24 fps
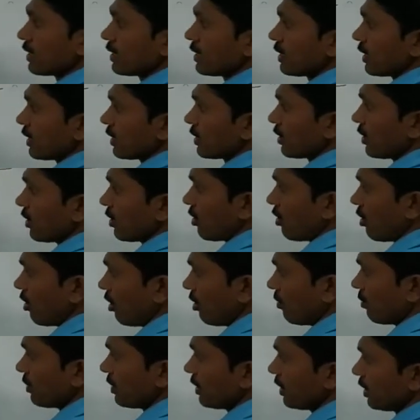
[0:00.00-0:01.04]
structure
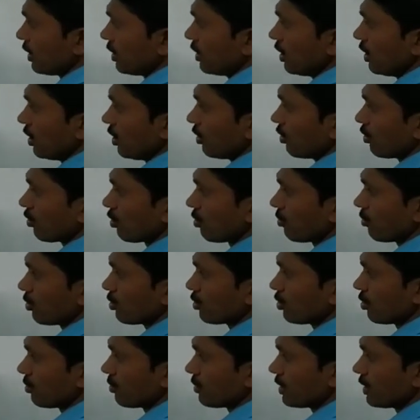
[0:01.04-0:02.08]
of the
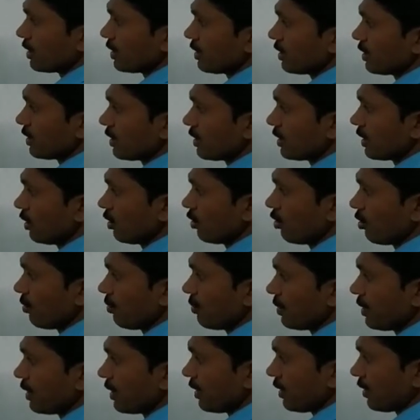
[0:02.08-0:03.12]
chromosome is
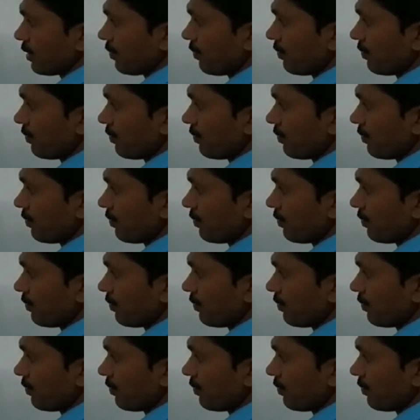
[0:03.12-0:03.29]
telomere.